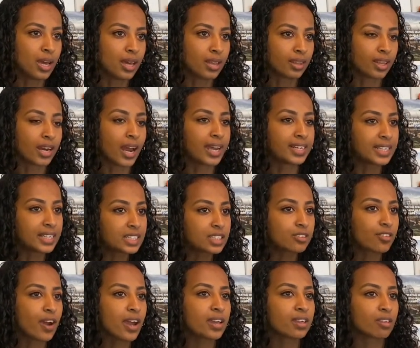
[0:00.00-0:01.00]
then
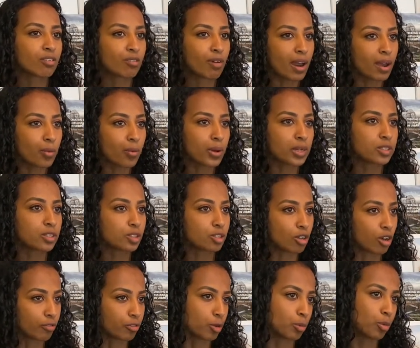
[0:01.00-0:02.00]
identifying the right way to
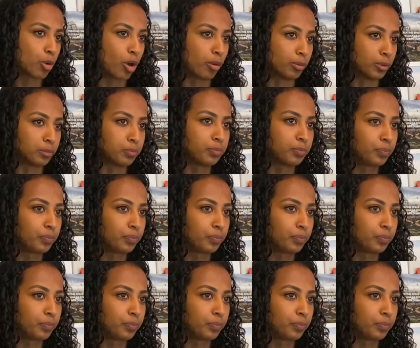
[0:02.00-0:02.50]
solve your problem.